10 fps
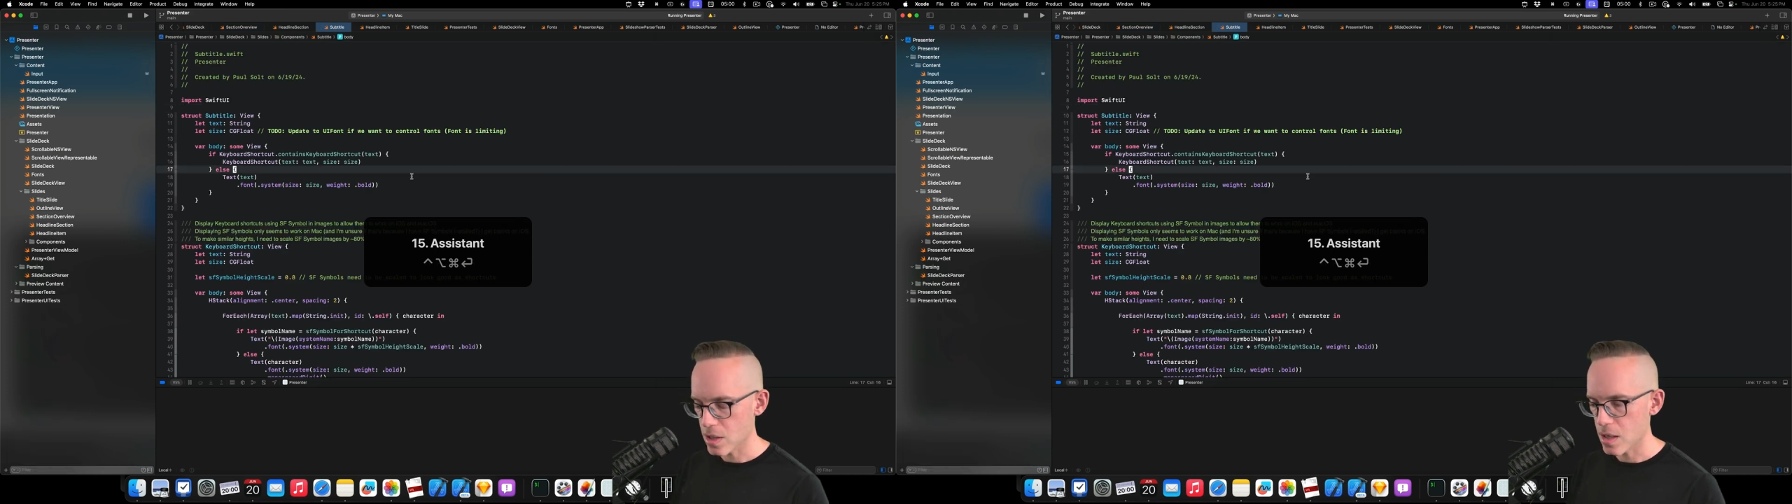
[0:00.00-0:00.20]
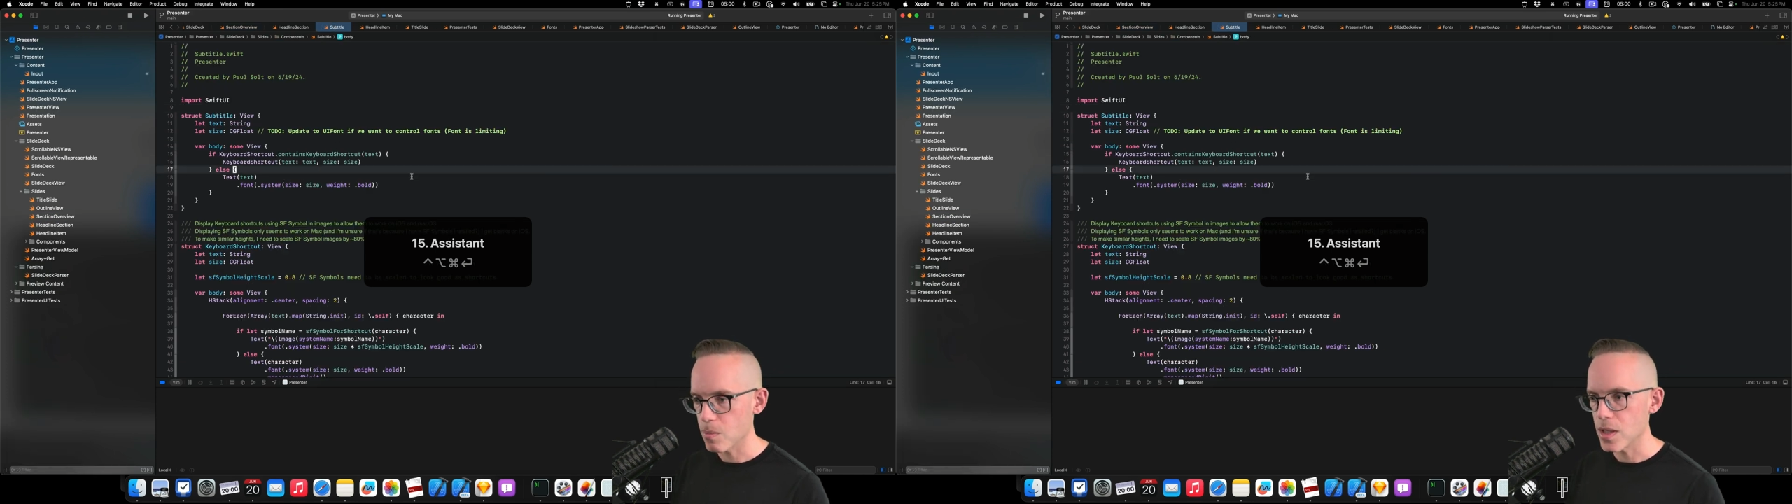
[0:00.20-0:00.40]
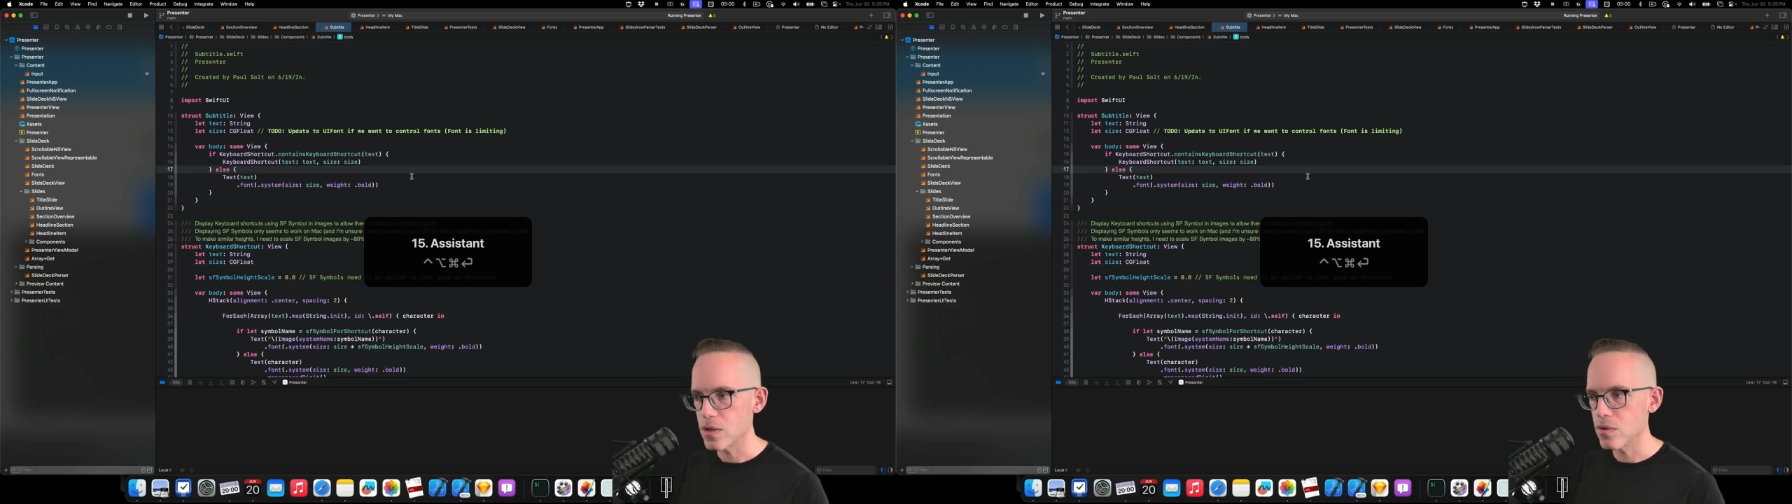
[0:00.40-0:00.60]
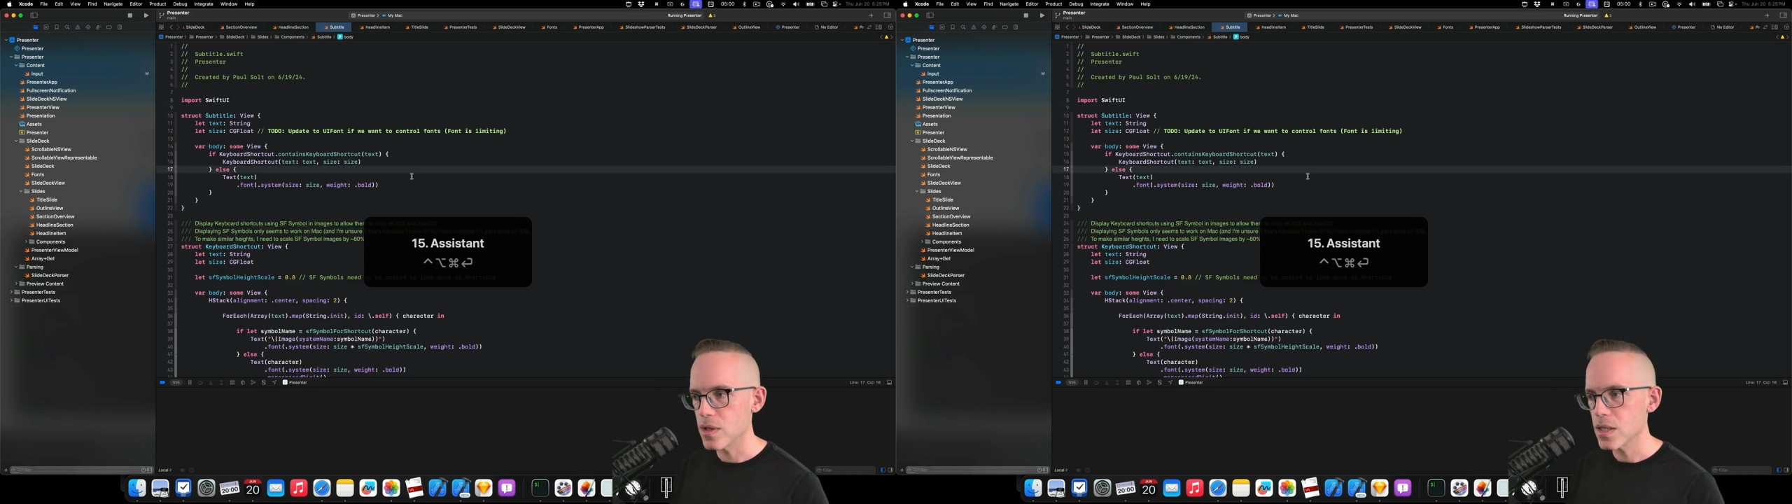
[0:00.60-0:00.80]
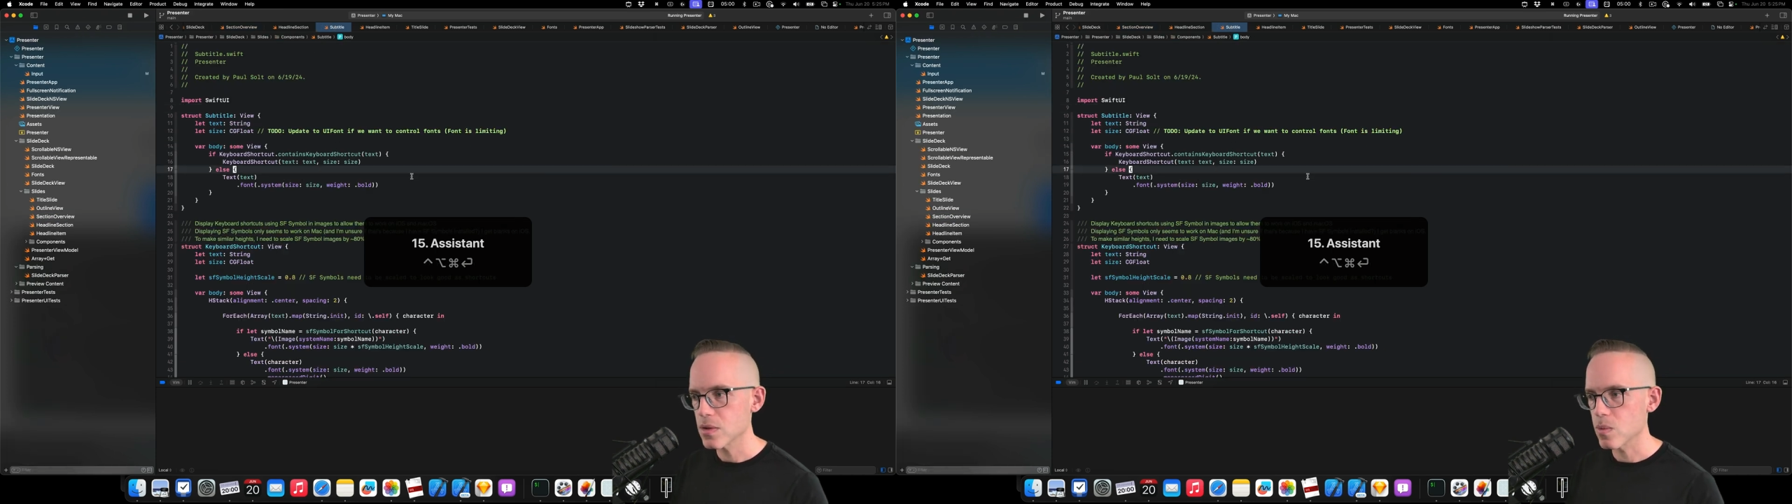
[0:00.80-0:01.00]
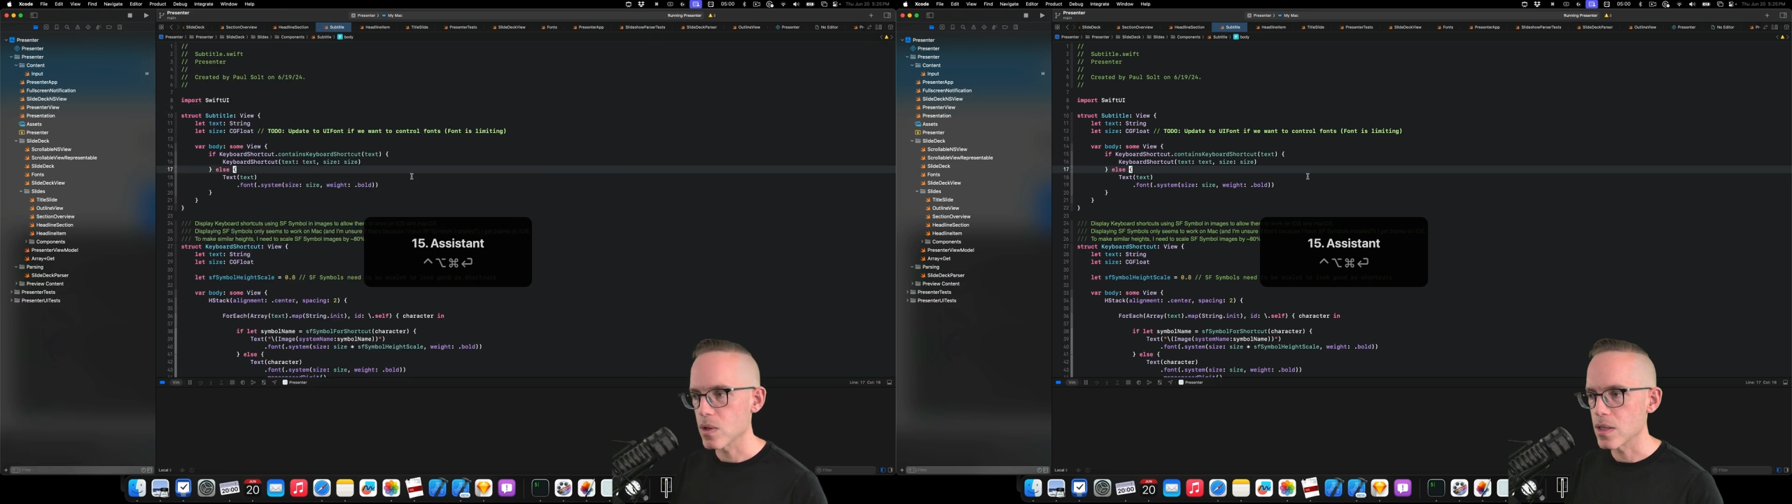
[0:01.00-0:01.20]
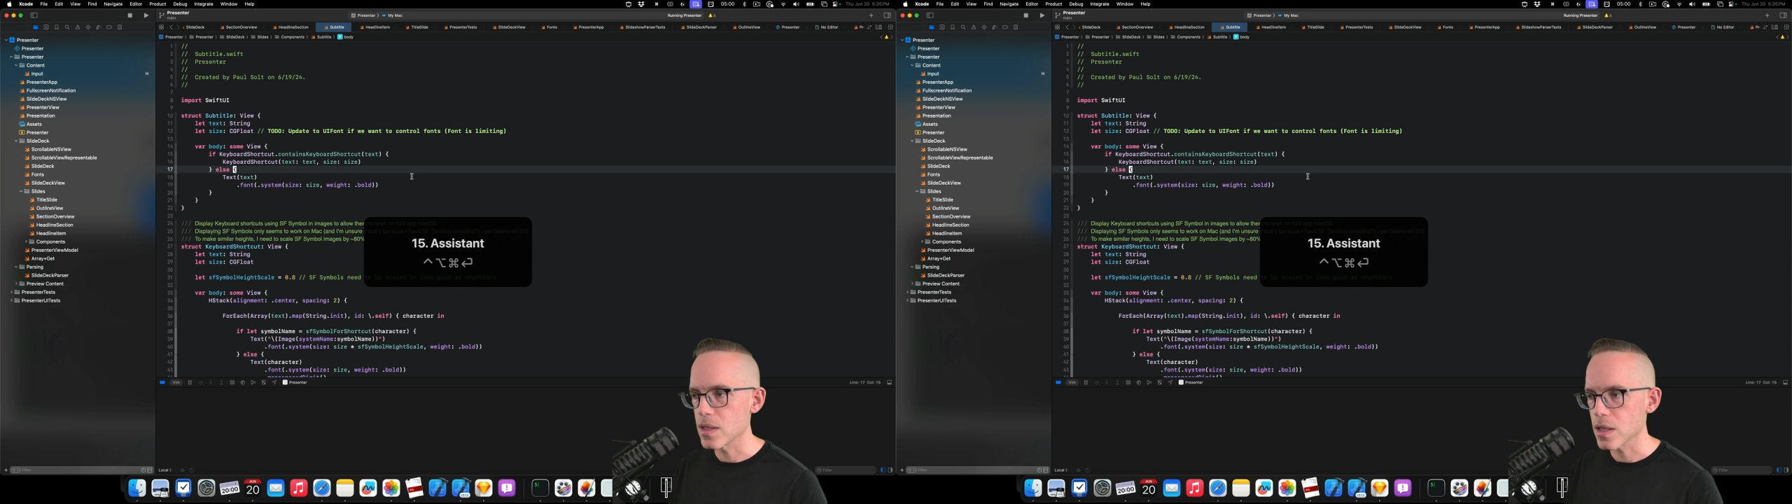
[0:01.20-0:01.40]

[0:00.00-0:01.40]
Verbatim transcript: and we do this one,